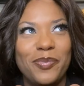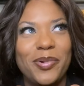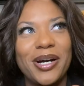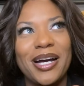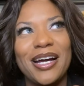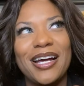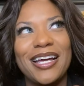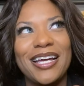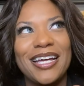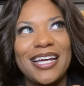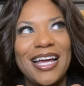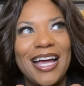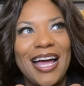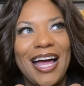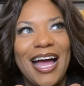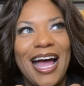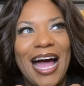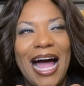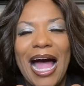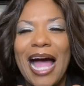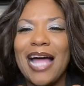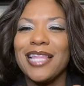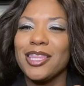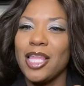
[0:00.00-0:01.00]
but
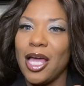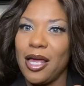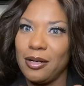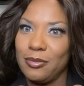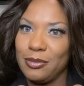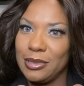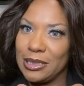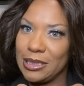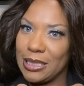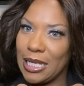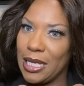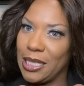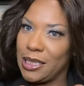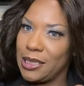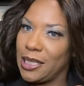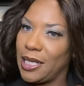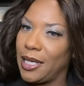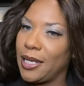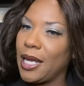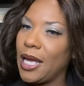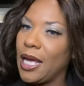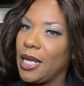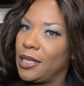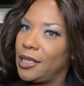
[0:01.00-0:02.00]
I thought it was like
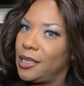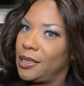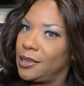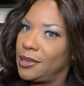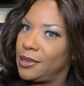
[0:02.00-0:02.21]
that kind of